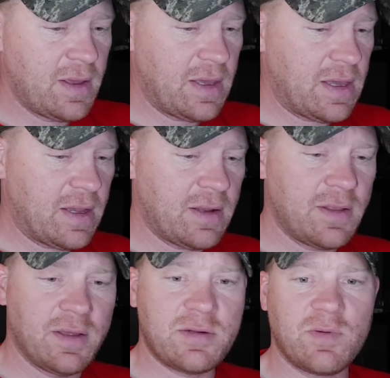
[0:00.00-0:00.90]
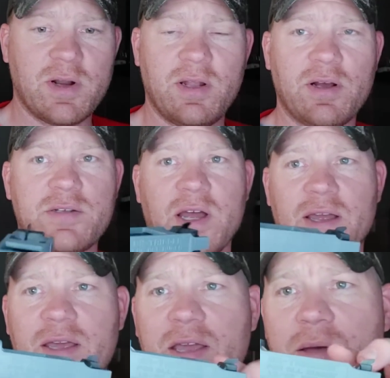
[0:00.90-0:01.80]
And this is what it looks like.
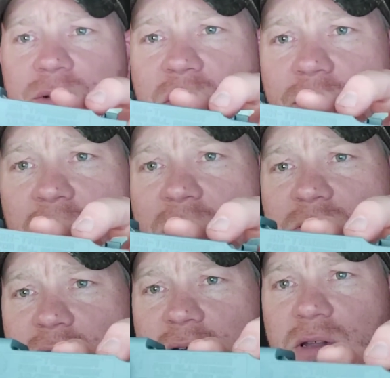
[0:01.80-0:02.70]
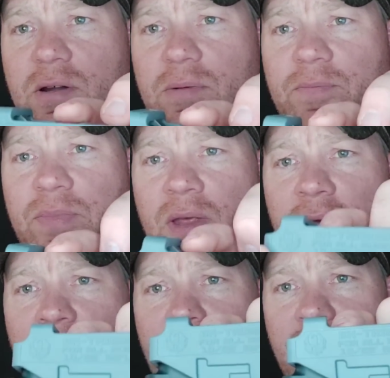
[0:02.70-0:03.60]
It comes in the box with this little
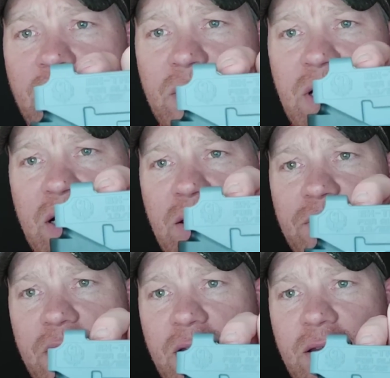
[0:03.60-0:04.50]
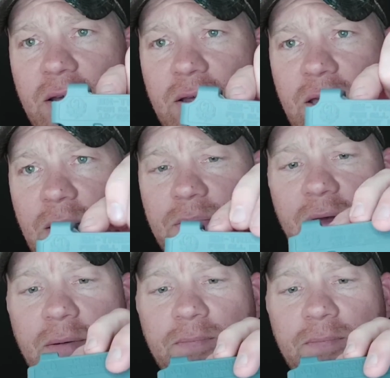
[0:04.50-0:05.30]
protective thing to keep the